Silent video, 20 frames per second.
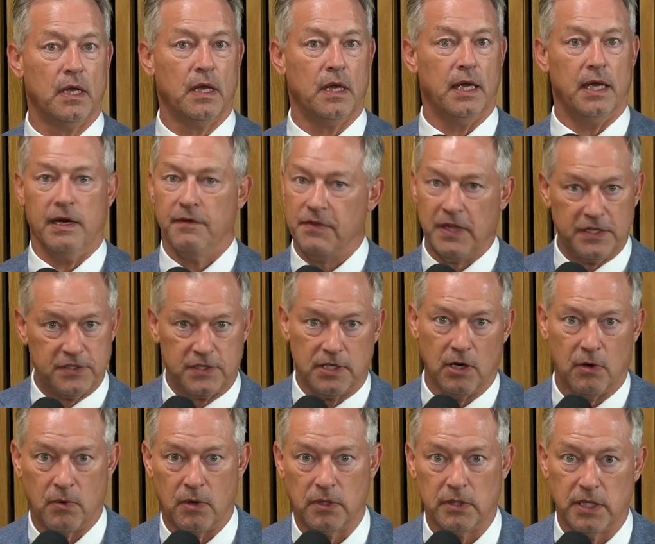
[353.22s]
And if they still
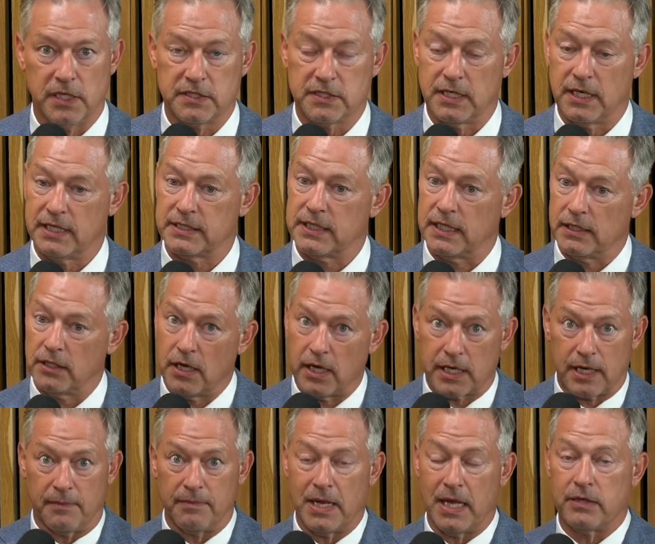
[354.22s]
won't listen, I say, look,
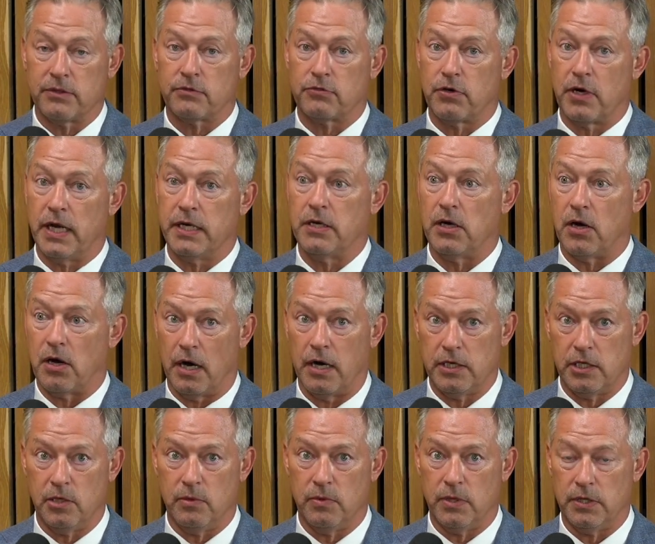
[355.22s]
I'm not trying to
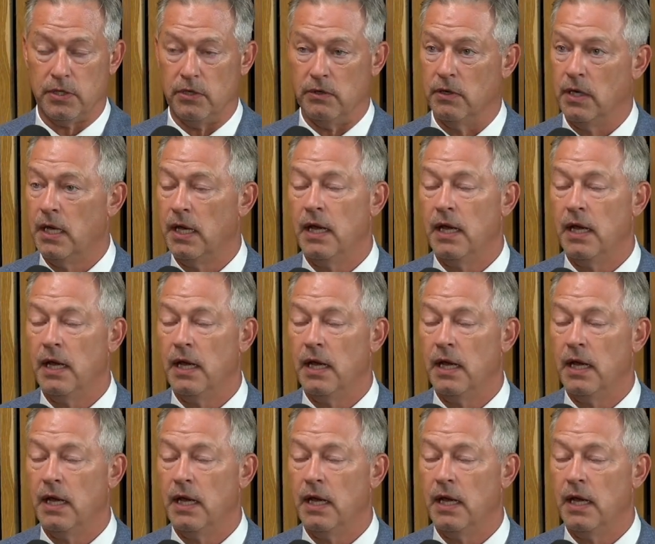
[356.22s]
argue with you.